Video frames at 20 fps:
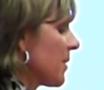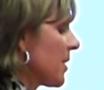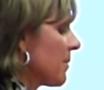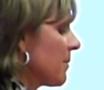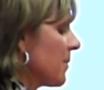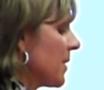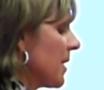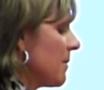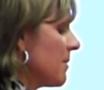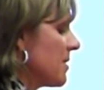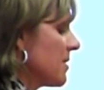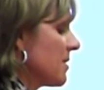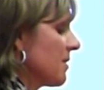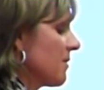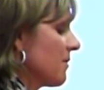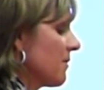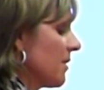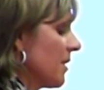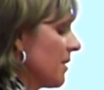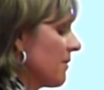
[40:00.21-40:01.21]
compared babies
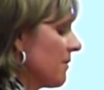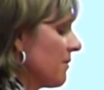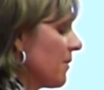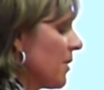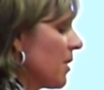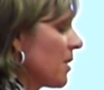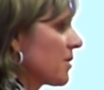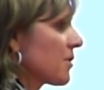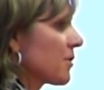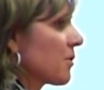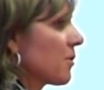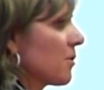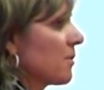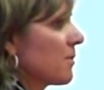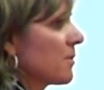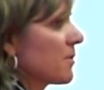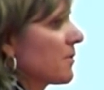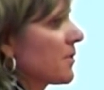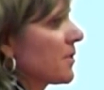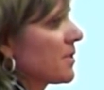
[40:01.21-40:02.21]
in foster
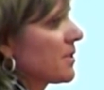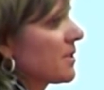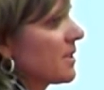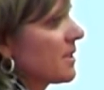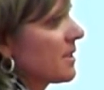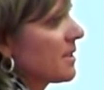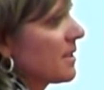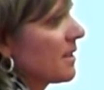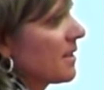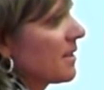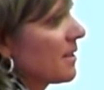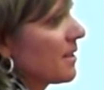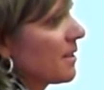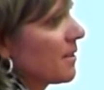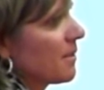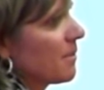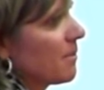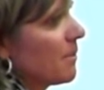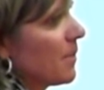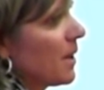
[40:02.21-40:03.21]
homes versus in
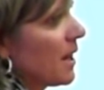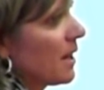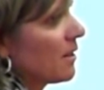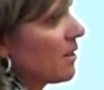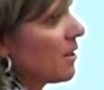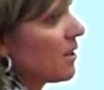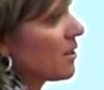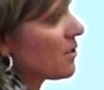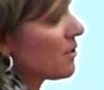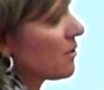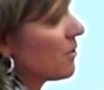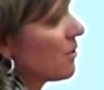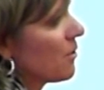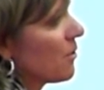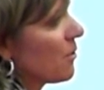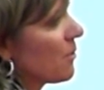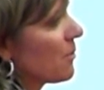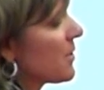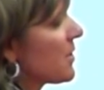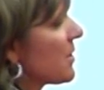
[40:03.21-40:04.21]
their biological
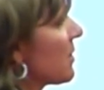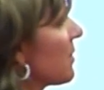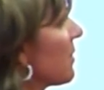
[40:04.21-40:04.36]
homes.